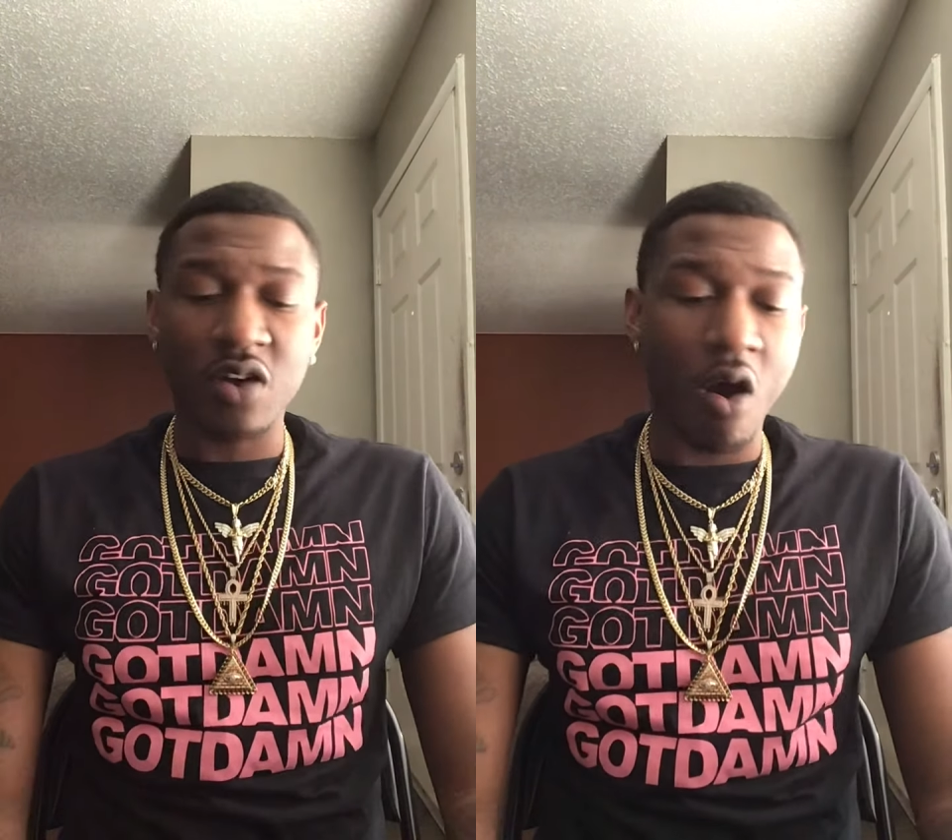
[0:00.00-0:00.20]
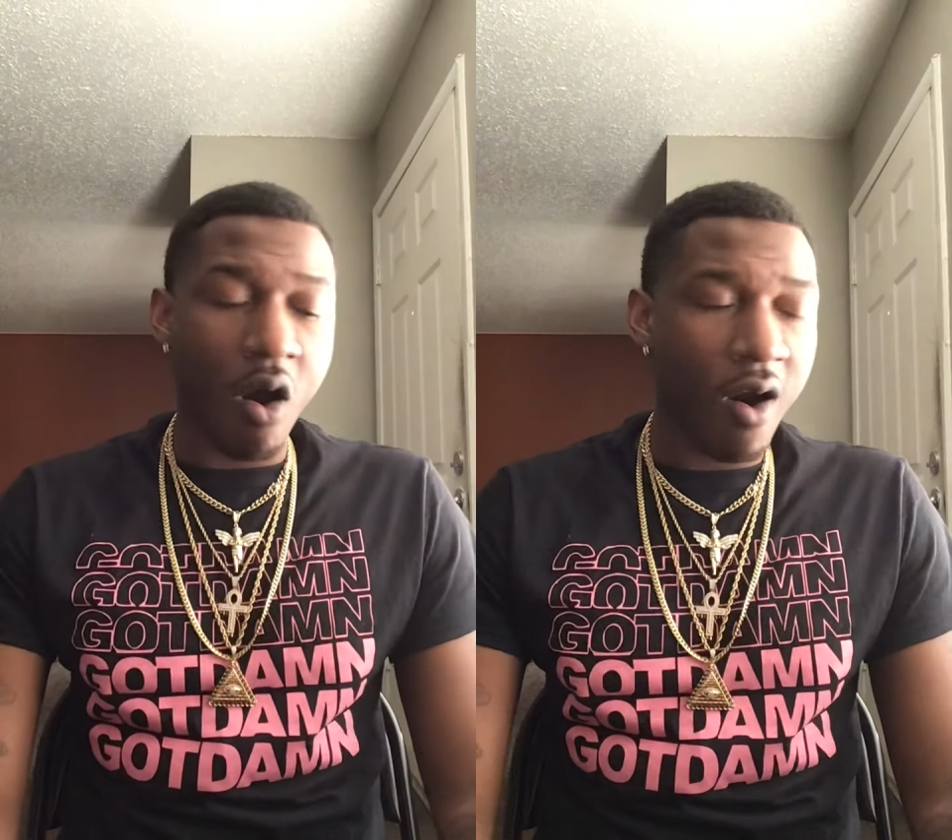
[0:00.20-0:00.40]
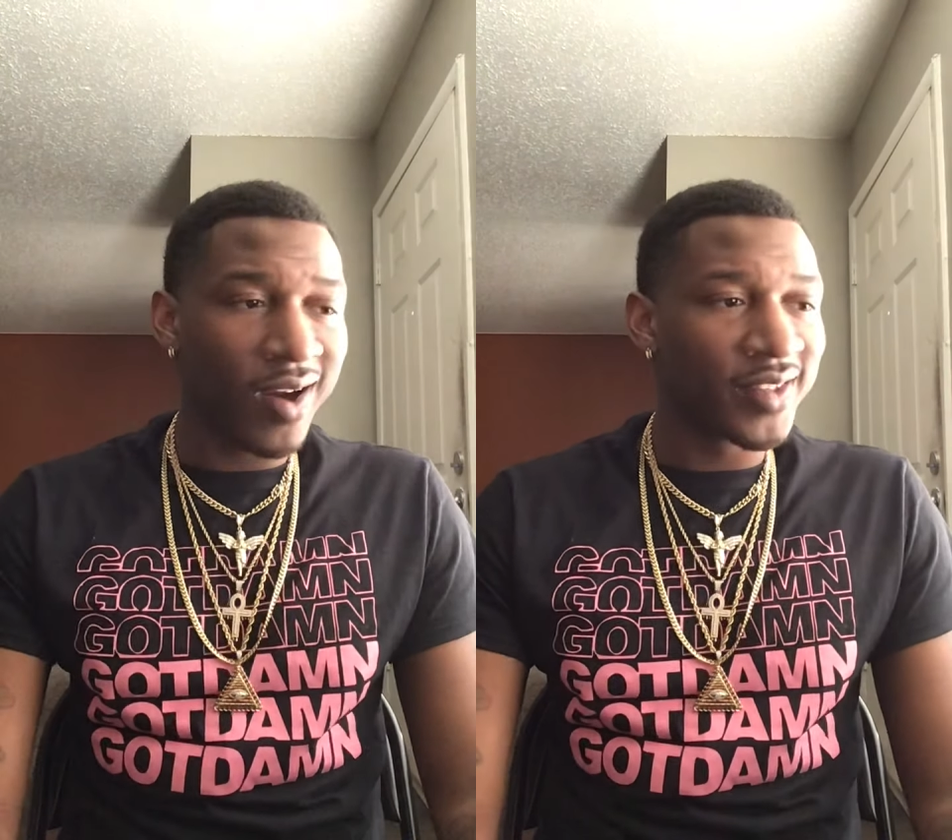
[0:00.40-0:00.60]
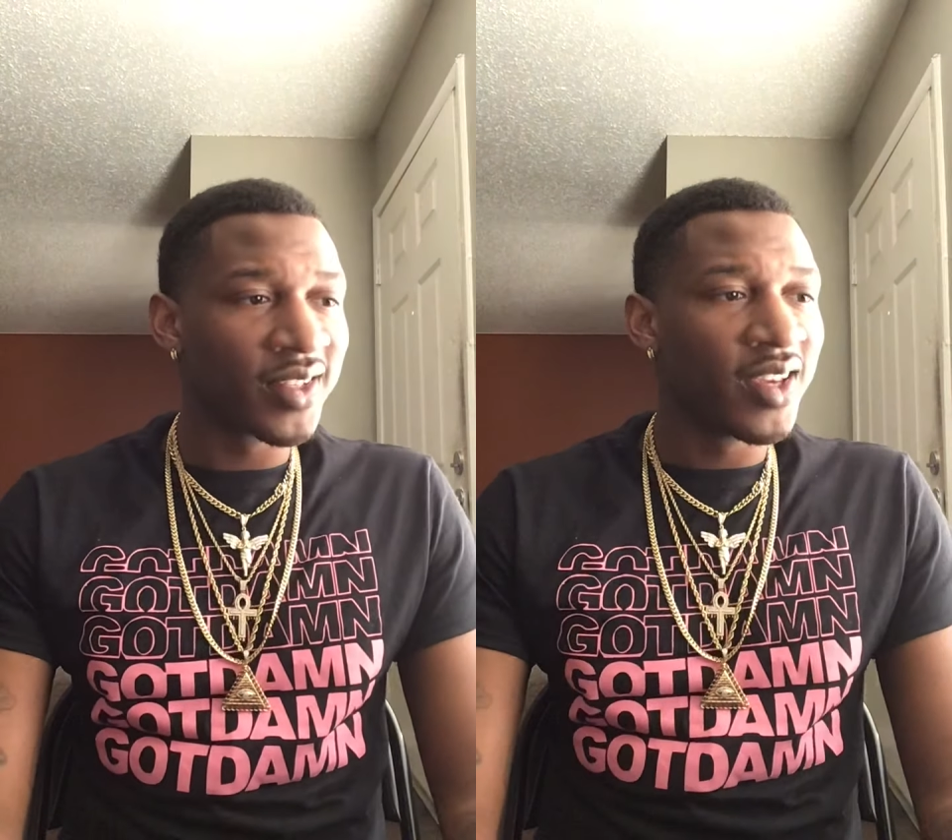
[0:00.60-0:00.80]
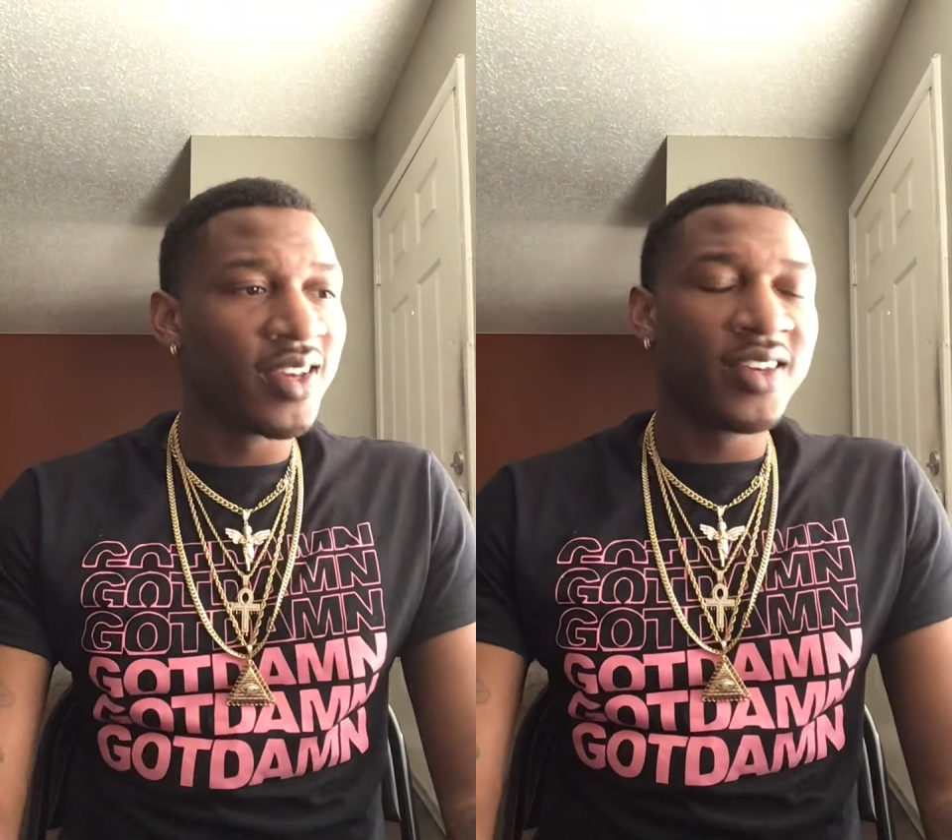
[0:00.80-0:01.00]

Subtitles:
cars,